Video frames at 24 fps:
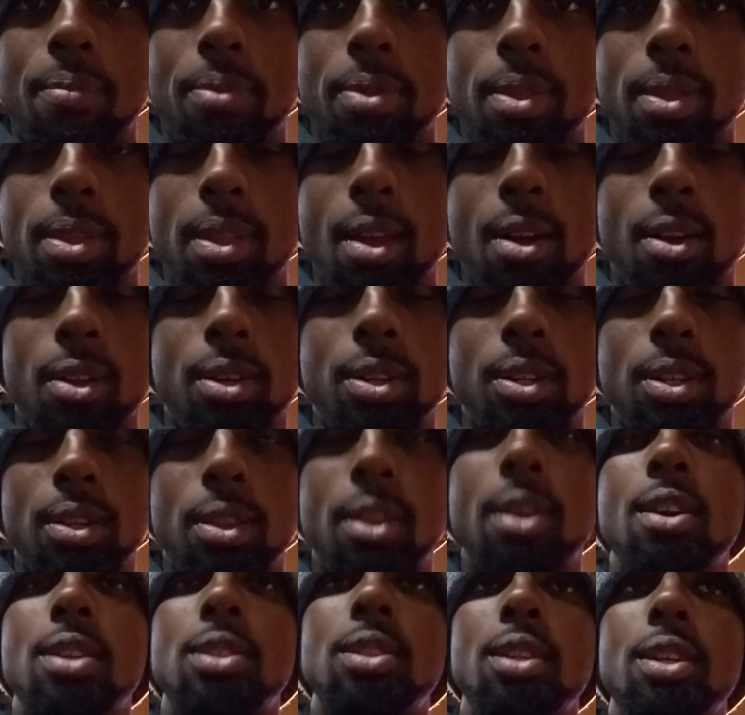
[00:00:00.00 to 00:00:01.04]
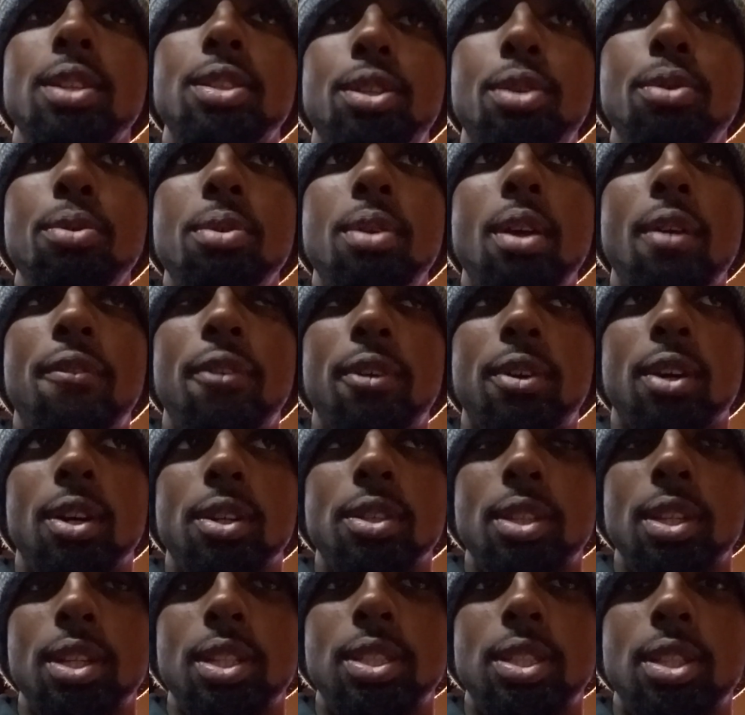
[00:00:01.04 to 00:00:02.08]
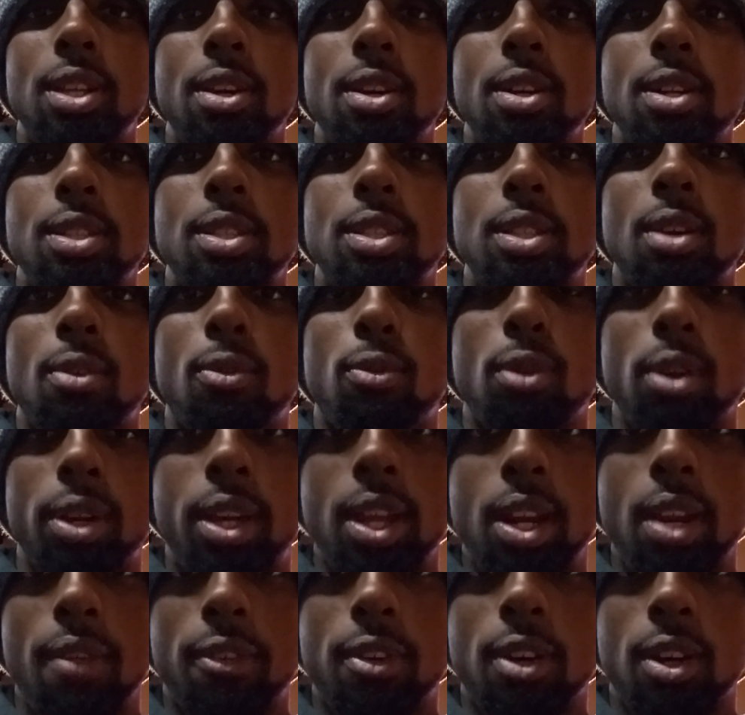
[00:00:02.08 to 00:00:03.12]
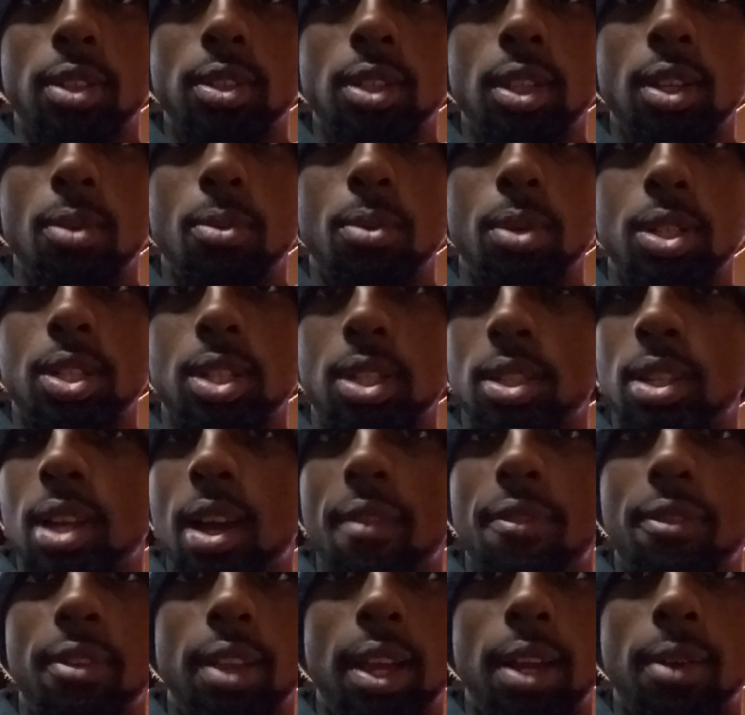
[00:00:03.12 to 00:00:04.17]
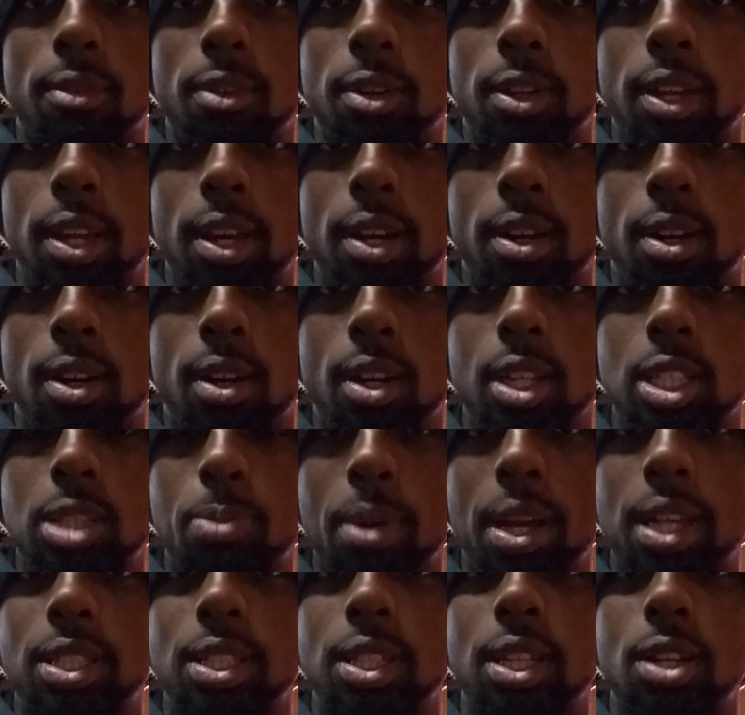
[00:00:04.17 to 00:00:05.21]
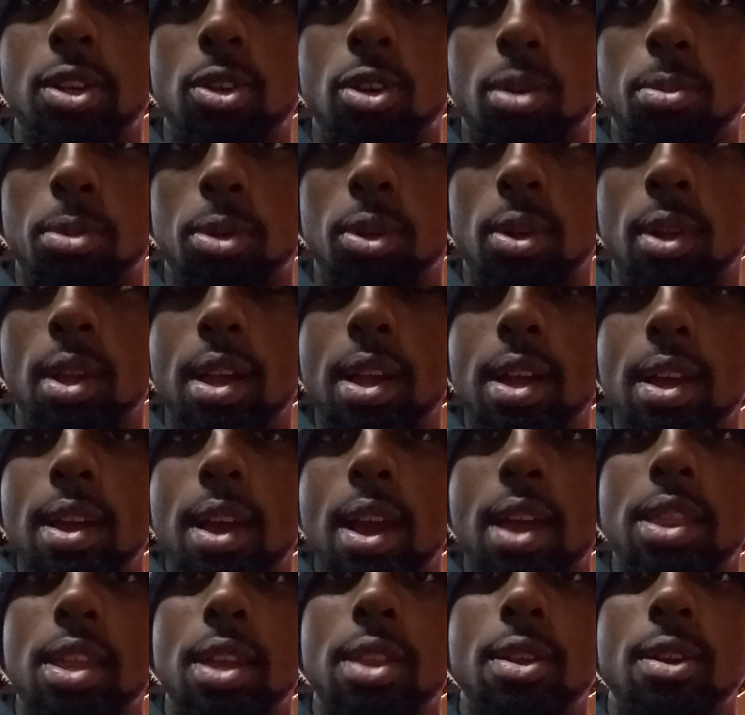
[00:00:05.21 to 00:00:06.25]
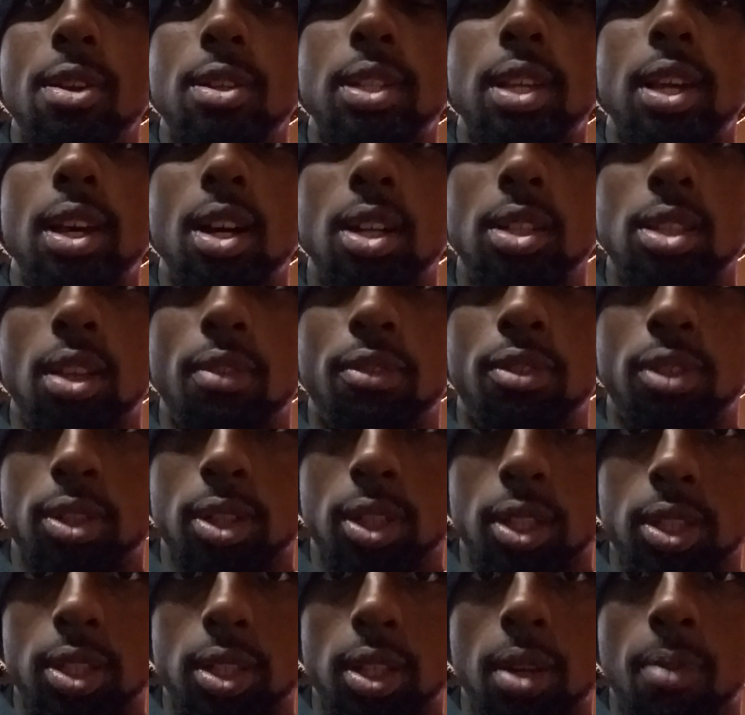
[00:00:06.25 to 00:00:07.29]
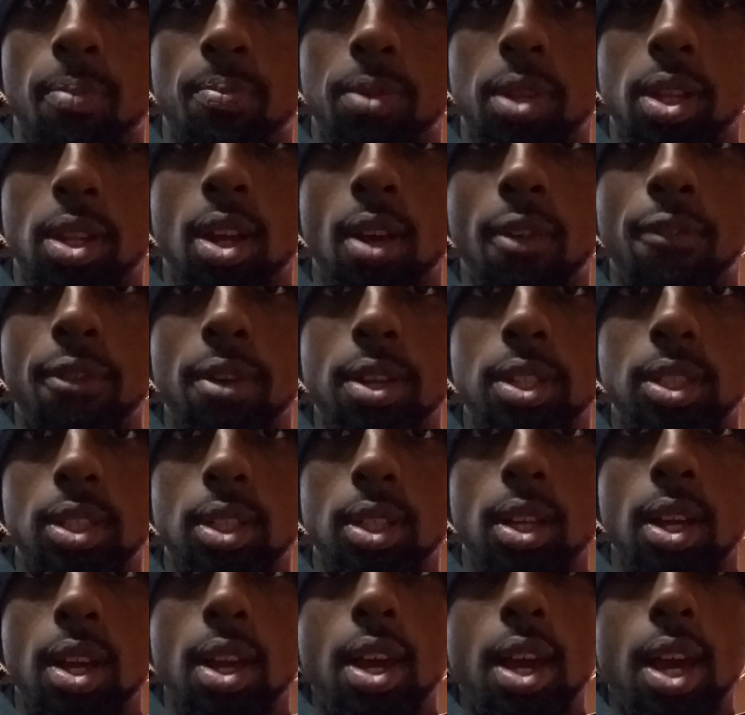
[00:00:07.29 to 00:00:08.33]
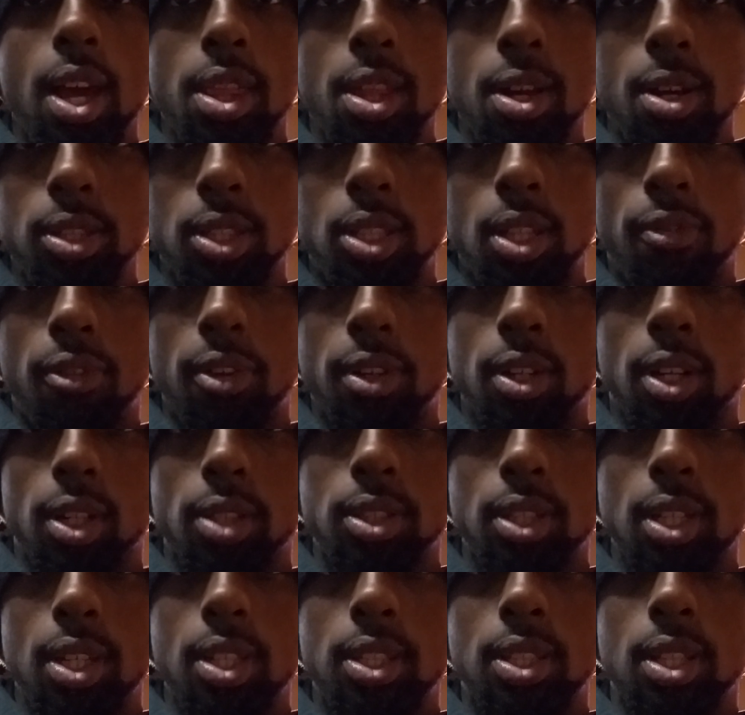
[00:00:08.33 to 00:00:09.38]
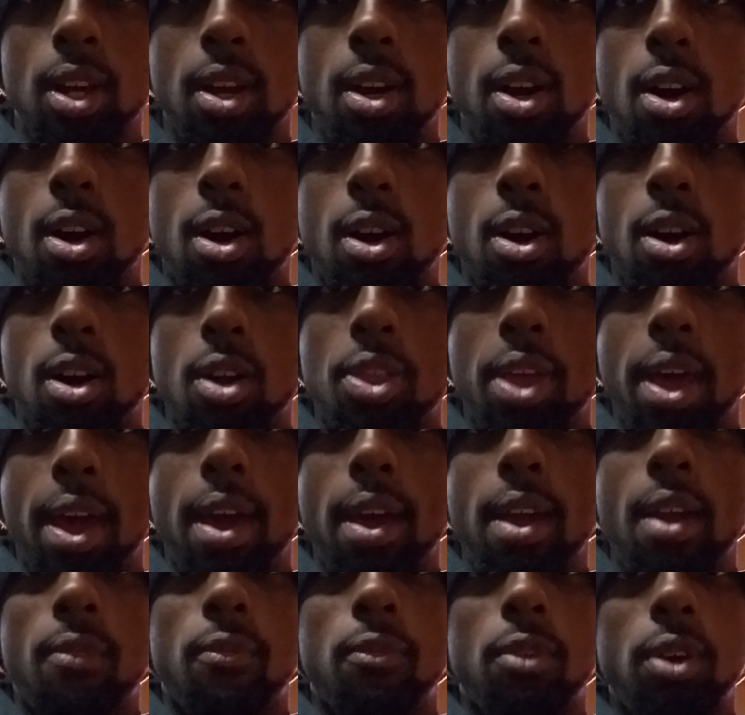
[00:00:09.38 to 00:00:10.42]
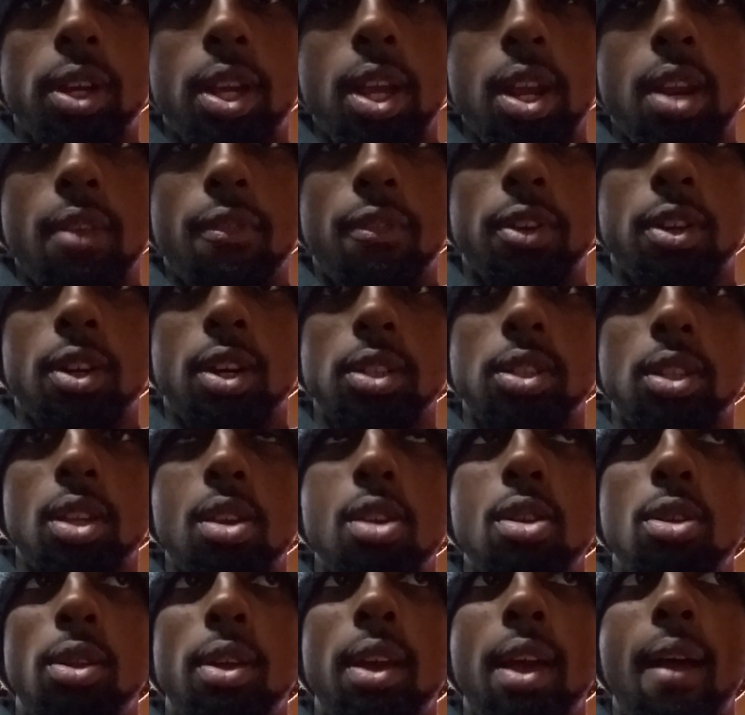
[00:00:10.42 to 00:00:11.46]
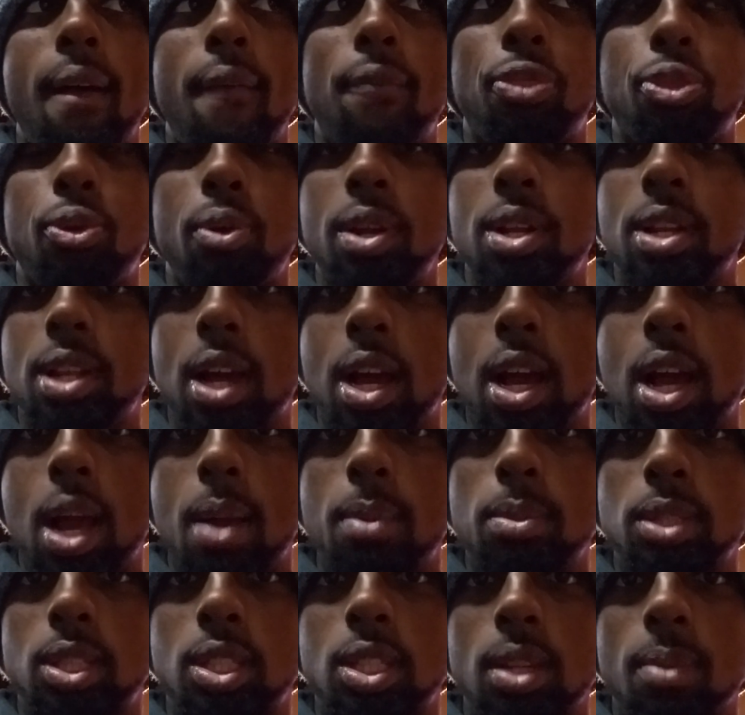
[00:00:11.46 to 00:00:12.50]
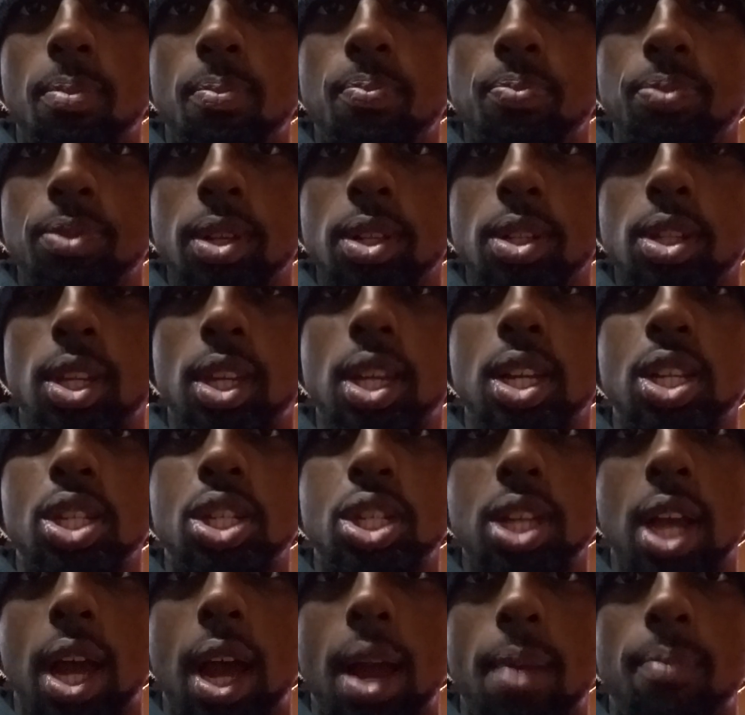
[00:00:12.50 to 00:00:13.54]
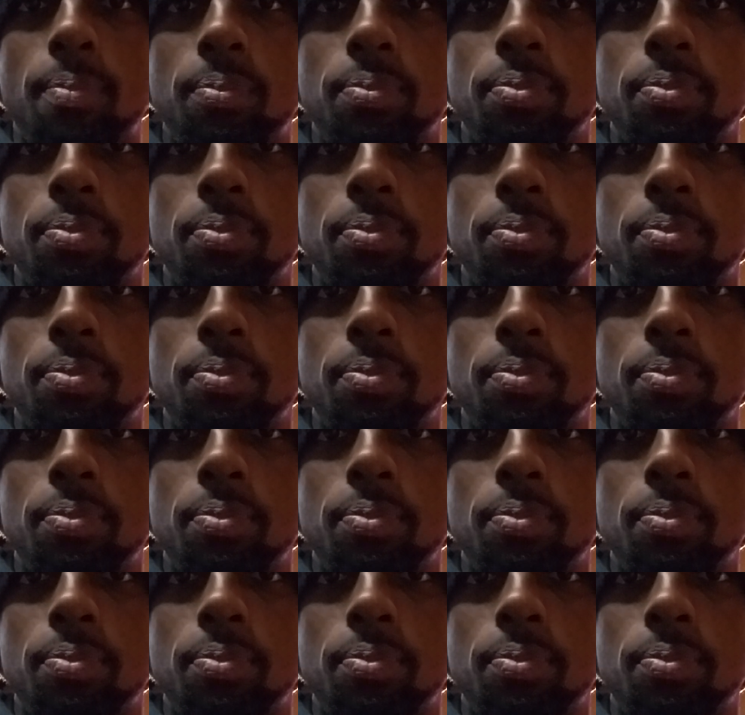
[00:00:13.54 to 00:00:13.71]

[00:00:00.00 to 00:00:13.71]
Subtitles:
there's only 2 difficulties. There's rookie difficulty, which does not feel like rookie at all. It's basically normal. And then there's hell difficulty. The difference in those difficulties are that in rookie difficulty, you only have 3 times to get shot.